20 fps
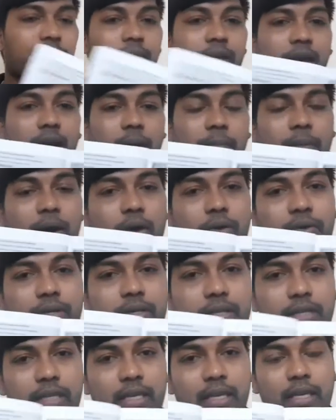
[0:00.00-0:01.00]

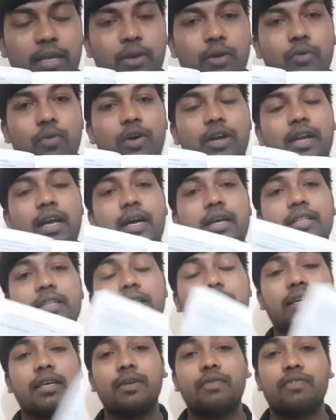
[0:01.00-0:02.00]
about the what are
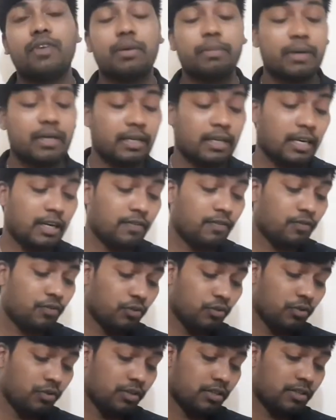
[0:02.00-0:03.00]
the fermented
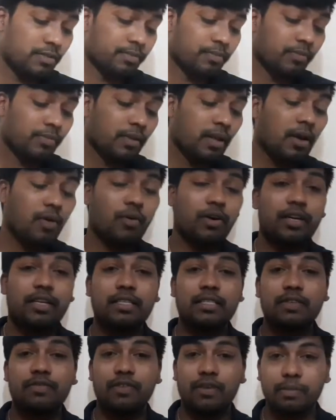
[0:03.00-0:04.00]
foods, what
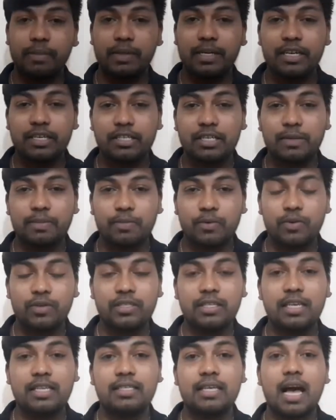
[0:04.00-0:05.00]
is the fermentation
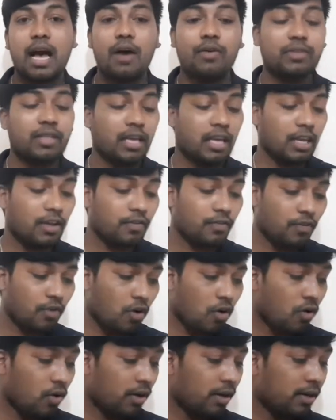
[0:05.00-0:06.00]
process, how they
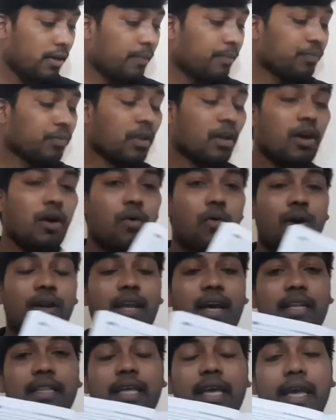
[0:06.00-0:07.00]
evolved,
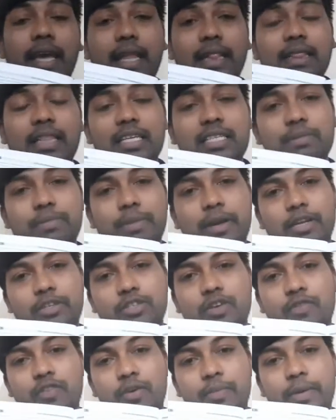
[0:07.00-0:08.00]
what are the health aspects
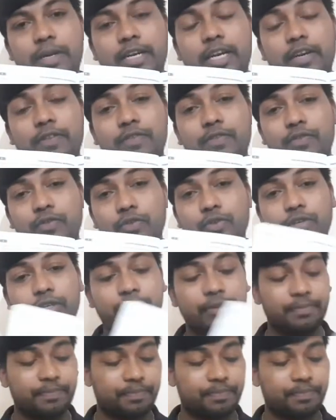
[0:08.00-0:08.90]
of fermented food.